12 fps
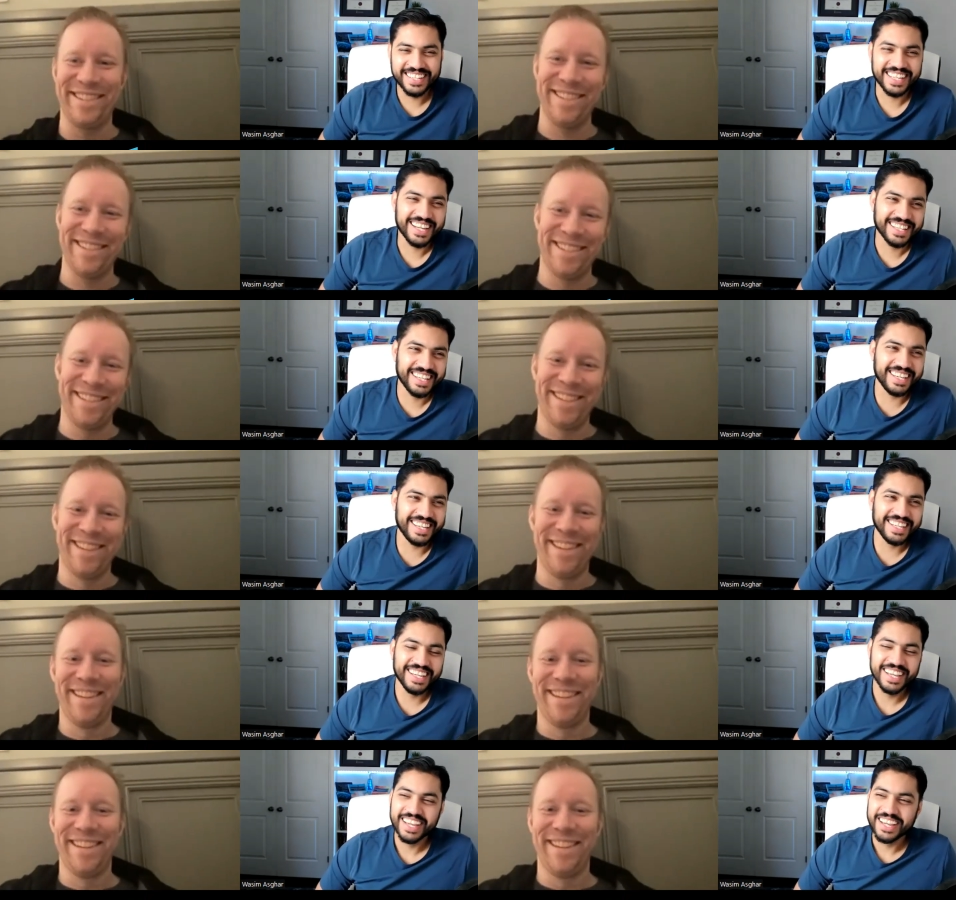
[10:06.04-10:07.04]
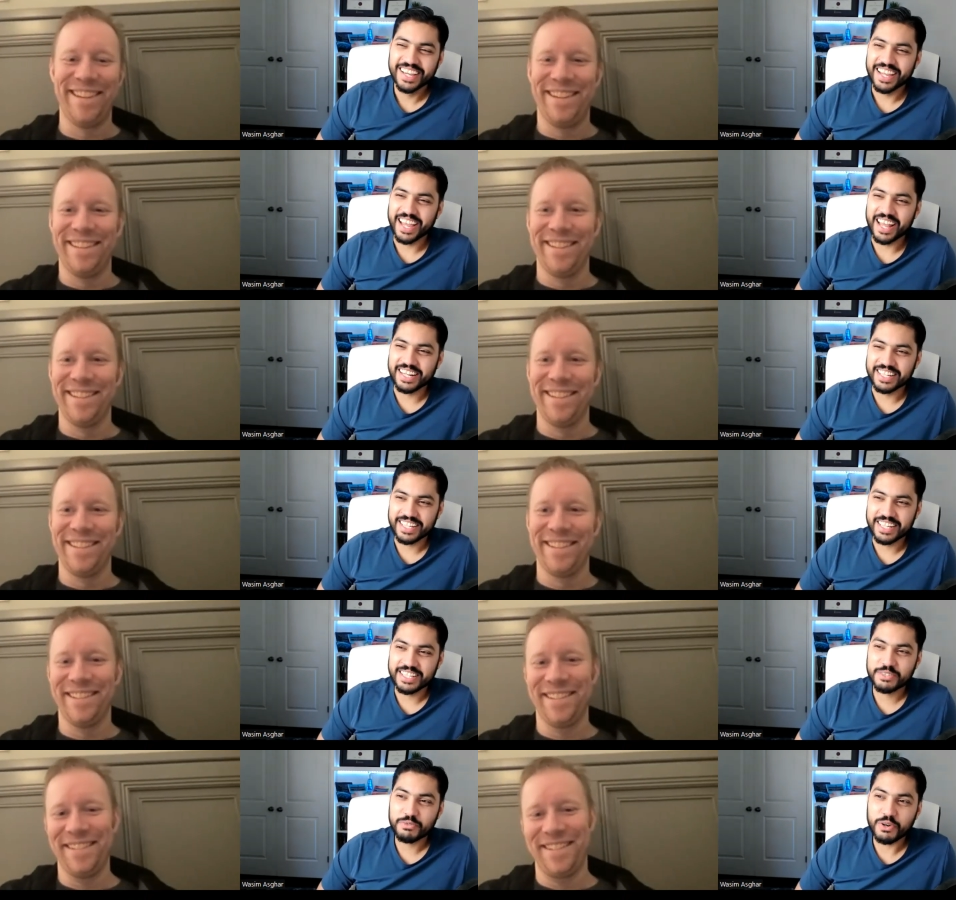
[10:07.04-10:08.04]
Speaker 1: exactly and
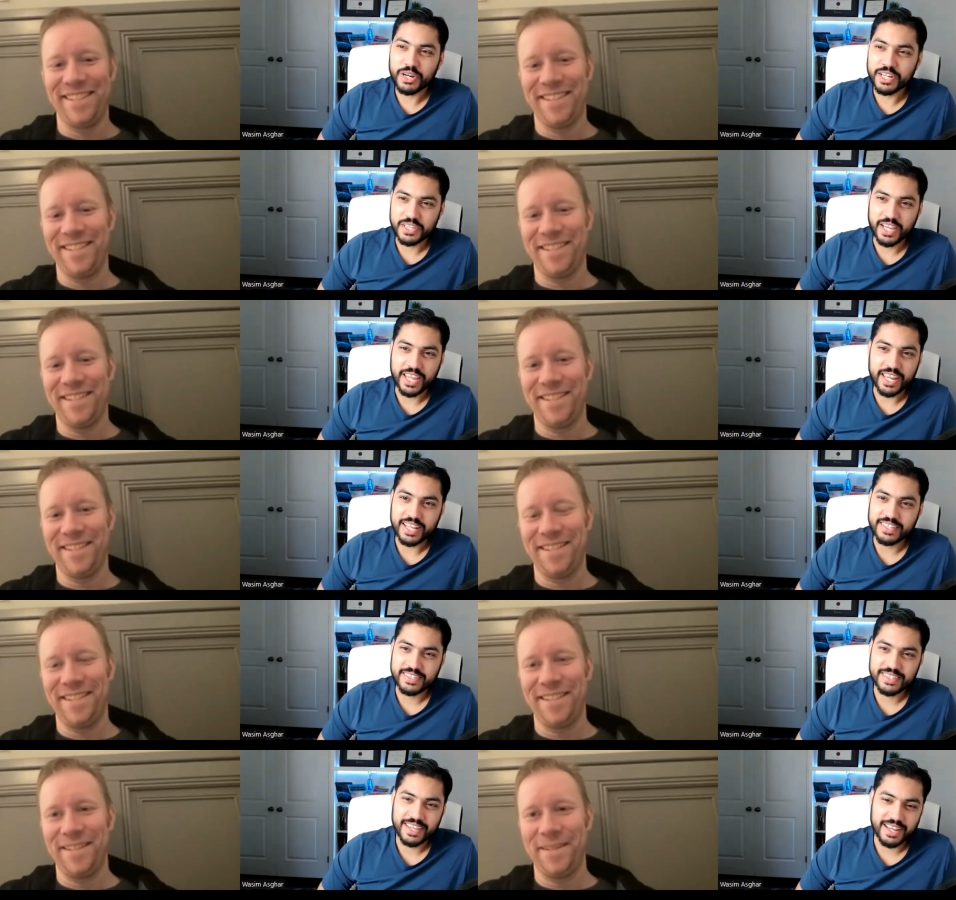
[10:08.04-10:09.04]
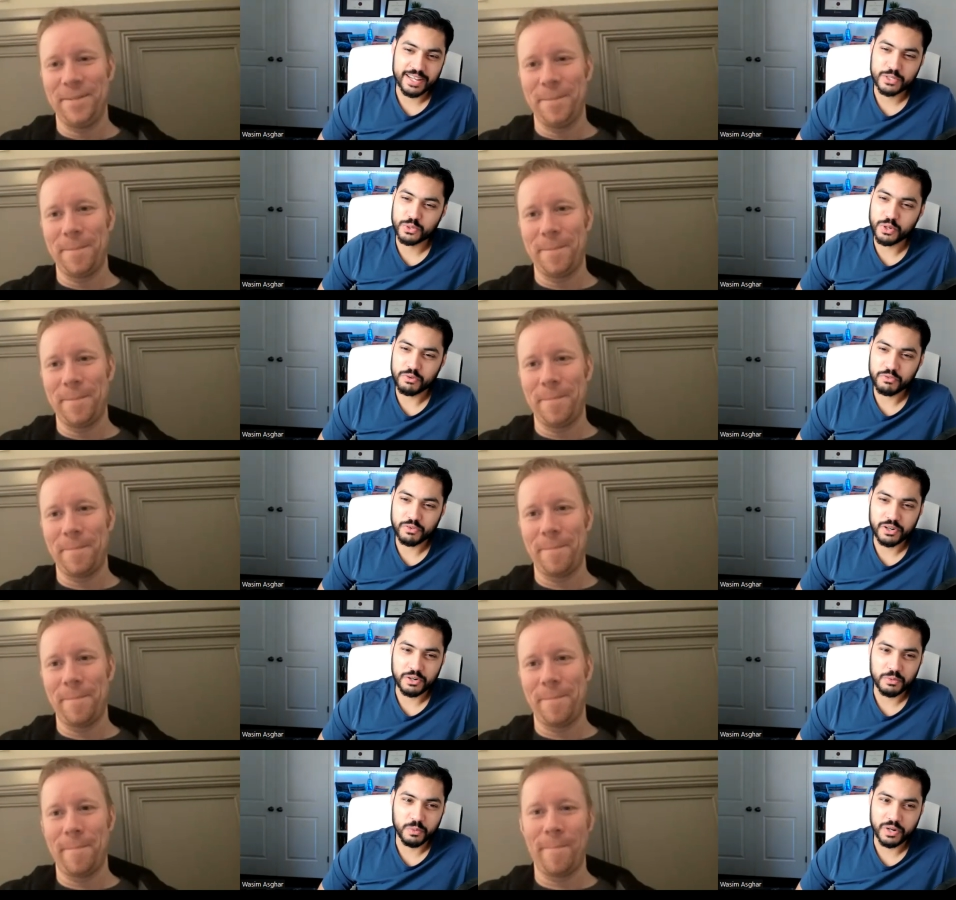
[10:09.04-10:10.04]
it's for it's again as i said it's not
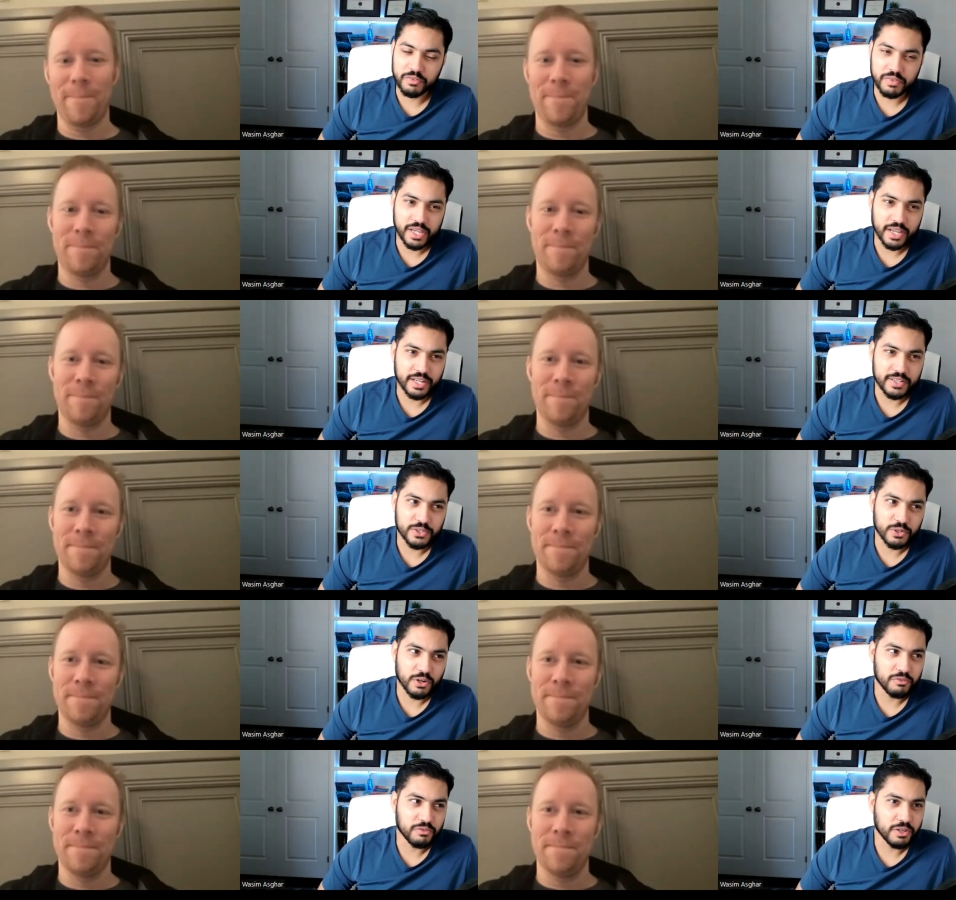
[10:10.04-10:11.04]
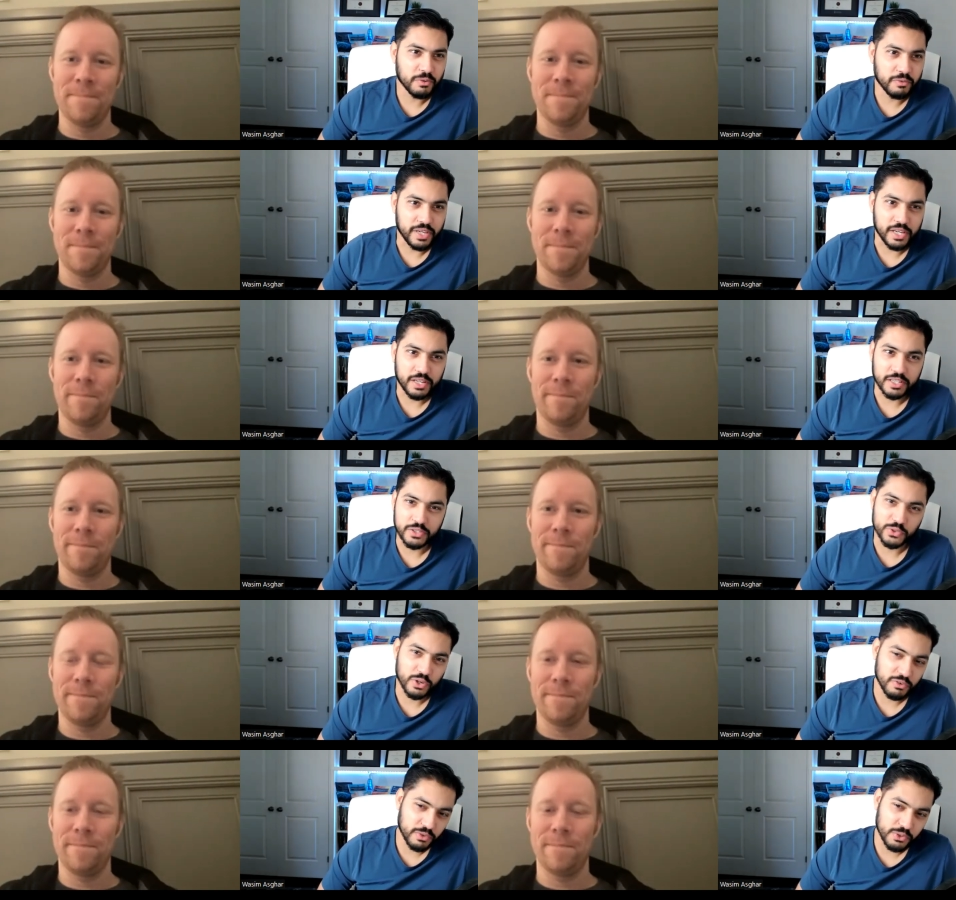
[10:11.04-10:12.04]
for one weekend it's not for a week it's
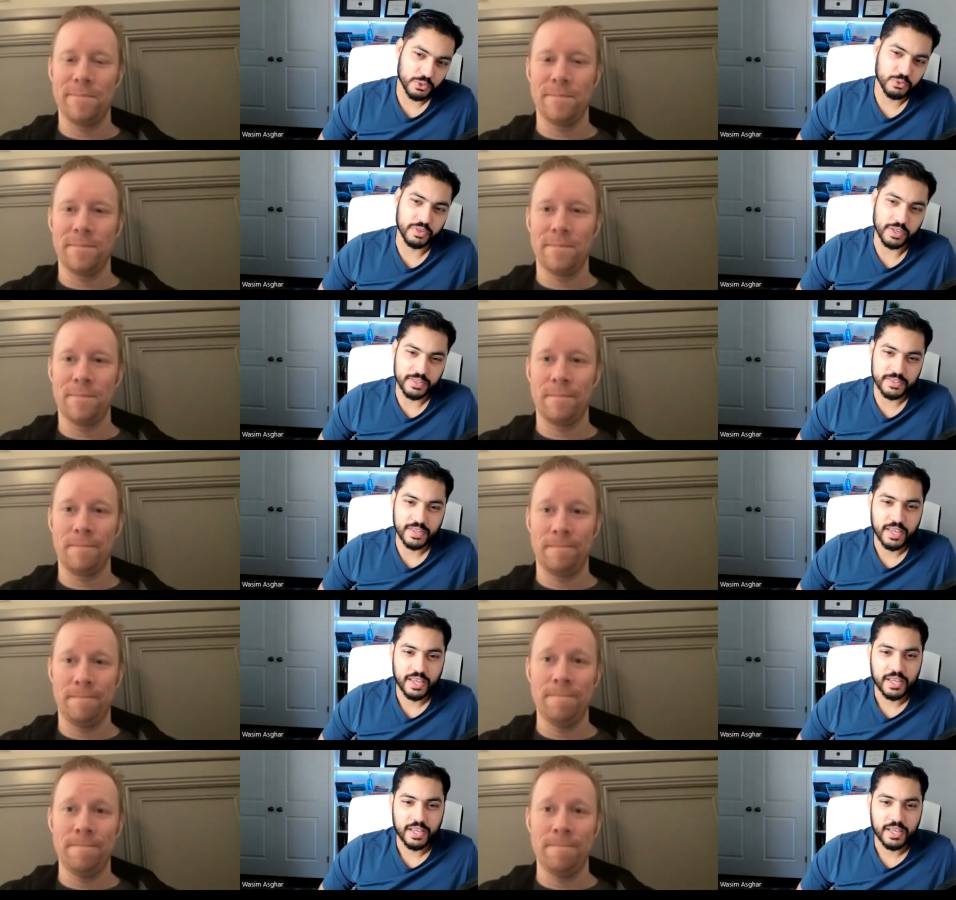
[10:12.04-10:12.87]
not for two weeks